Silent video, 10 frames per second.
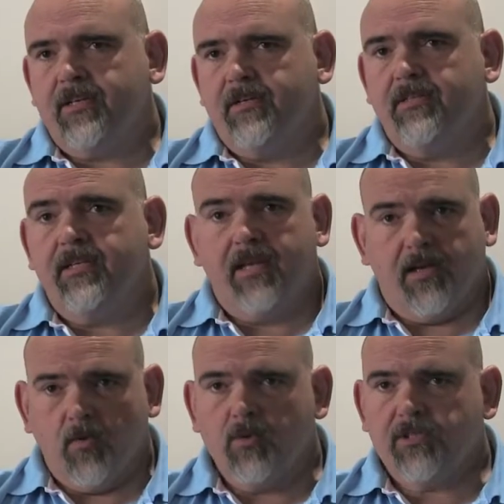coating
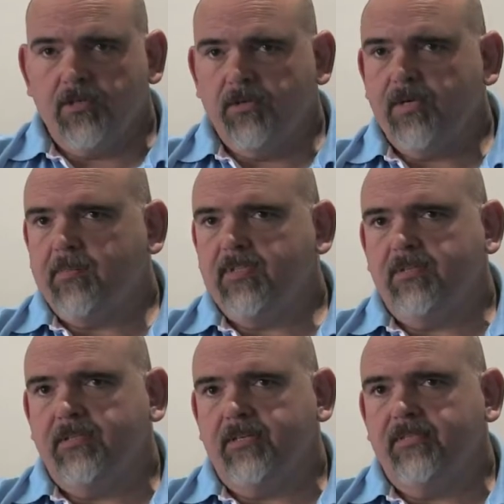can also do up
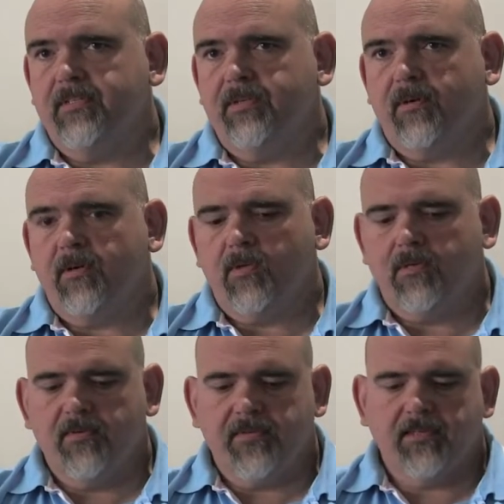to the 70
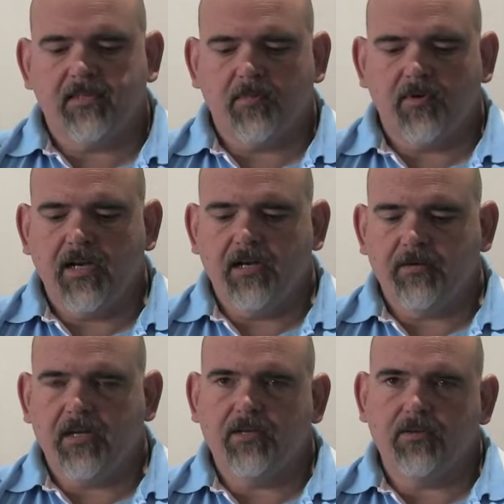Rockwell, and we've had some
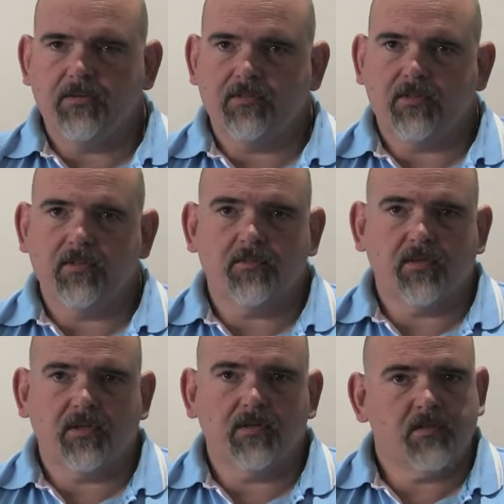really good results
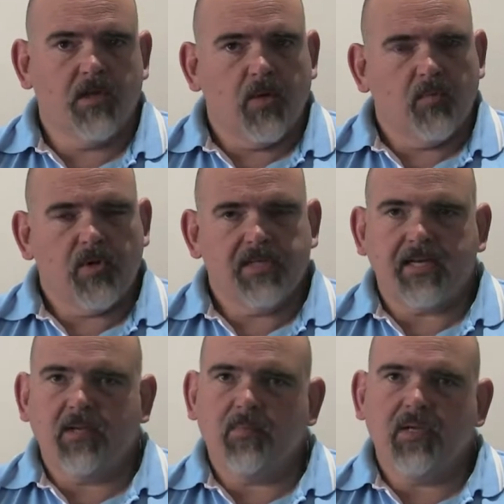with those
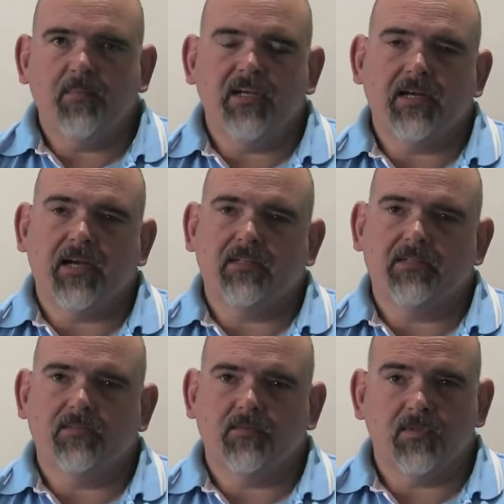0.8 millimeter
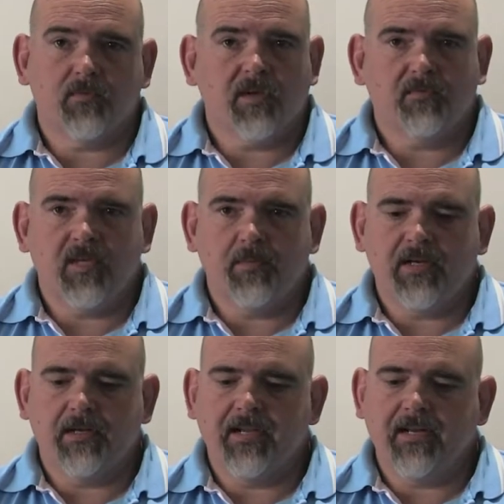cutters with 12
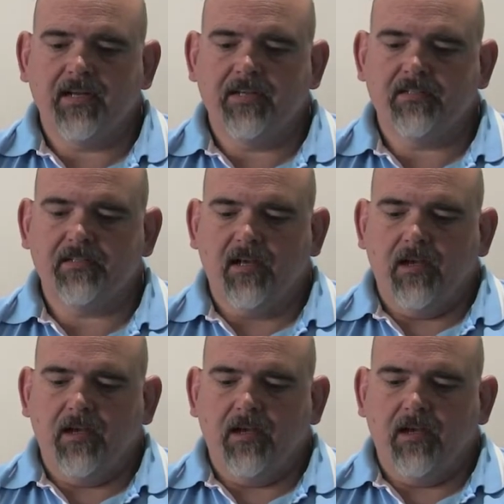millimeter neck lengths,